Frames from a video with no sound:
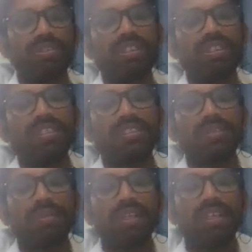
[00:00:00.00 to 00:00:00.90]
You can
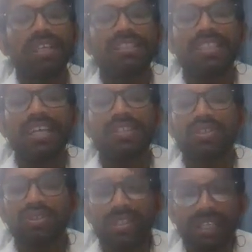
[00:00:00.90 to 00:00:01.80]
simply
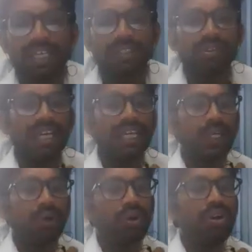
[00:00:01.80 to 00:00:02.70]
CH2Cl2,